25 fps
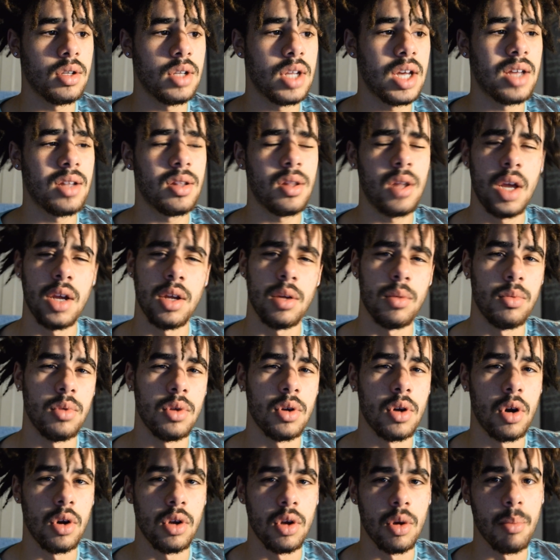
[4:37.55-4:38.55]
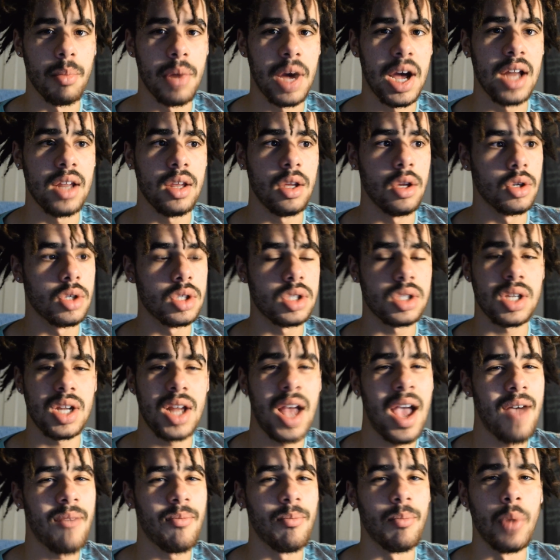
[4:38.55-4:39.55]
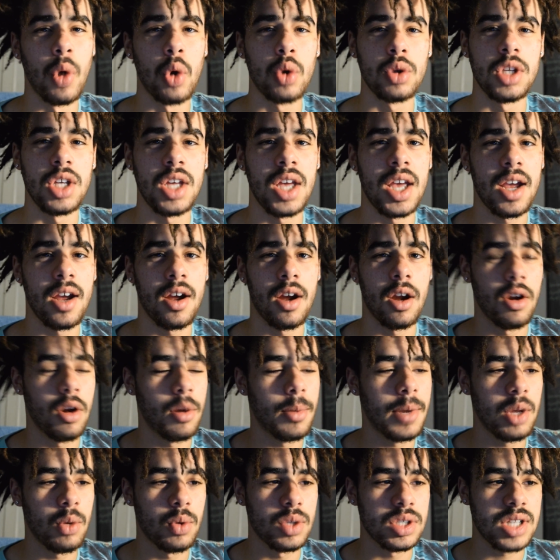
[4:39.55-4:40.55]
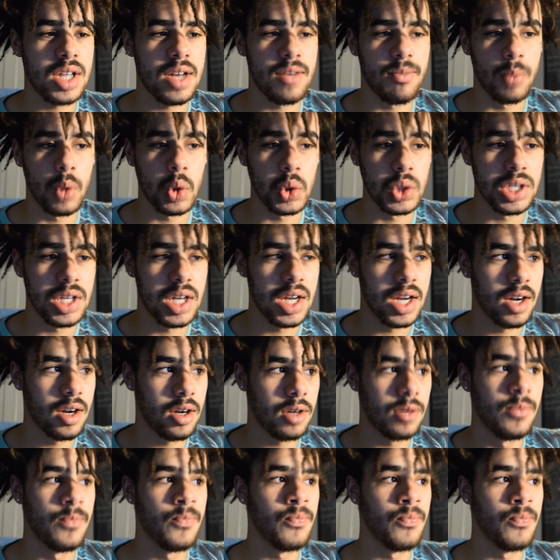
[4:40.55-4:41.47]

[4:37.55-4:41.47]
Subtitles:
Not like, your body. You're just going to have moldy hair. Nobody wants to have moldy hair.